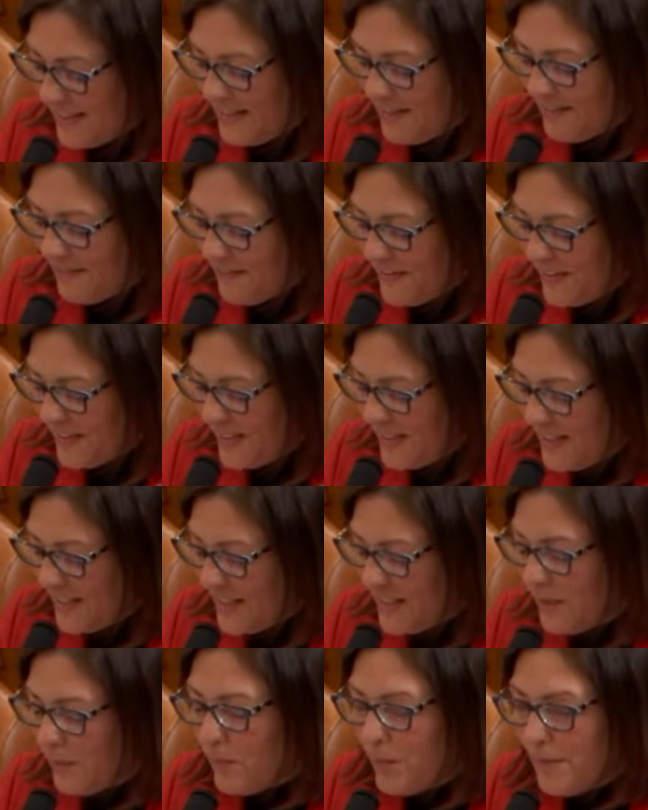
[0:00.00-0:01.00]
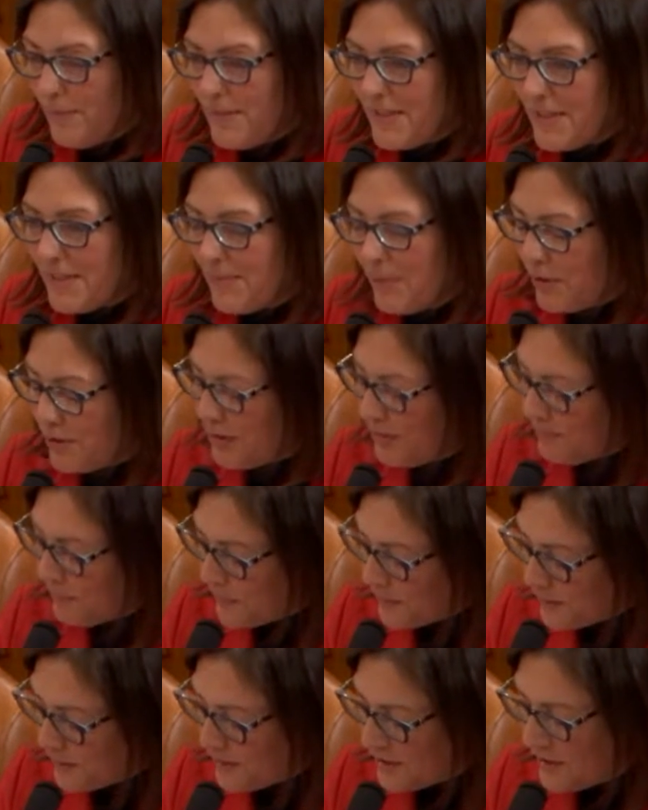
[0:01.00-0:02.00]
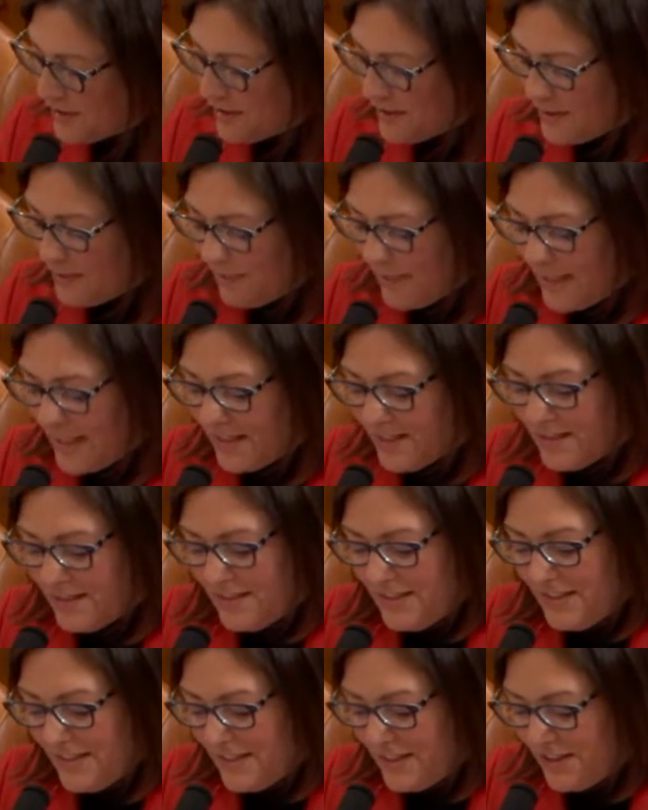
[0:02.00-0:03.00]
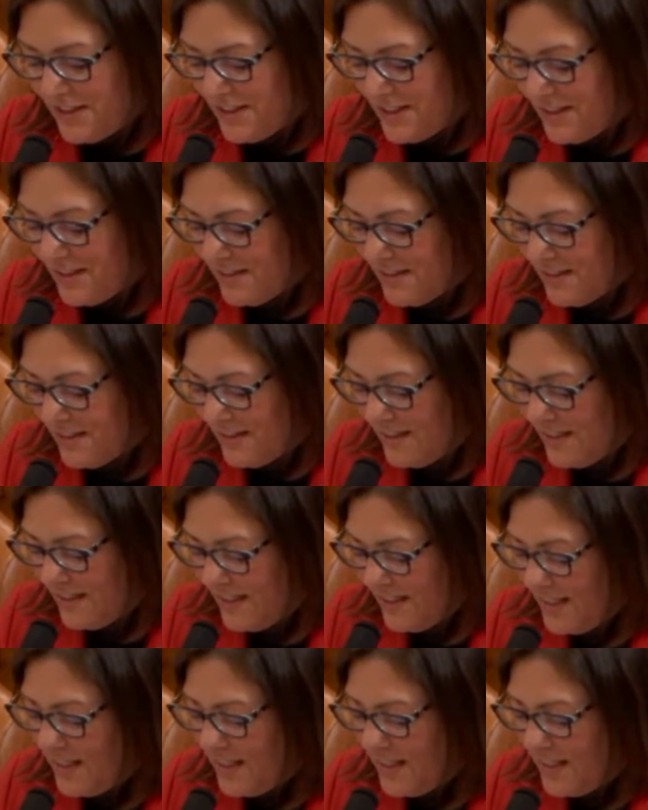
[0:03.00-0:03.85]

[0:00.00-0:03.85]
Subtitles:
interfering in a woman's most personal medical decisions,